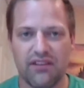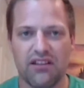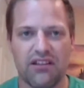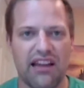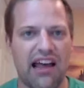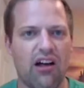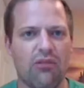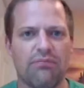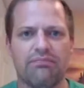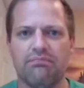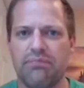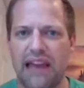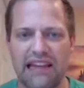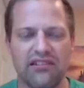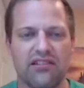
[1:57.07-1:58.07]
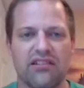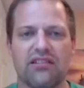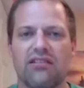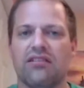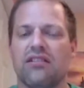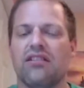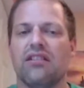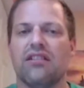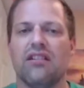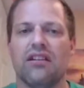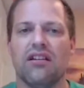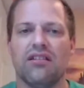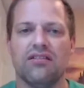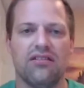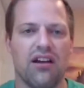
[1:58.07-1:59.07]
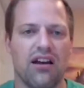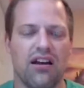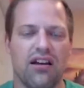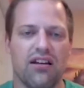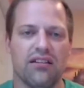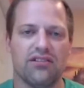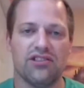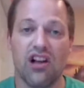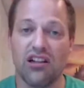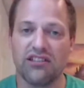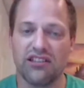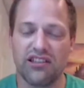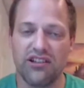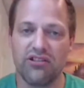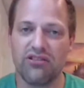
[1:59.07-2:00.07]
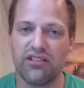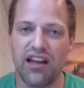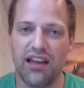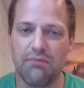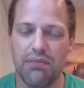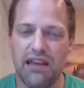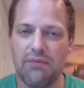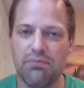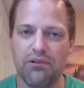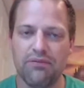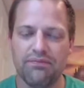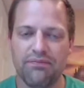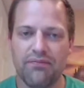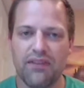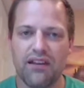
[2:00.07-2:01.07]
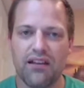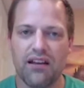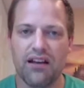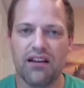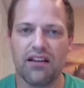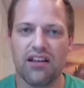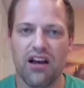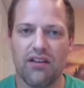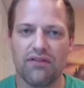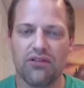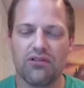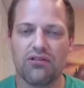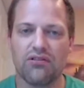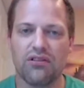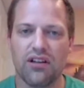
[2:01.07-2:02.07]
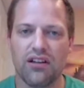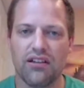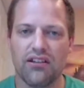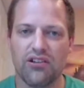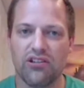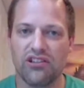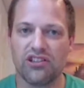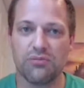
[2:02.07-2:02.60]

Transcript: Could help basic salt of the earth type people cover their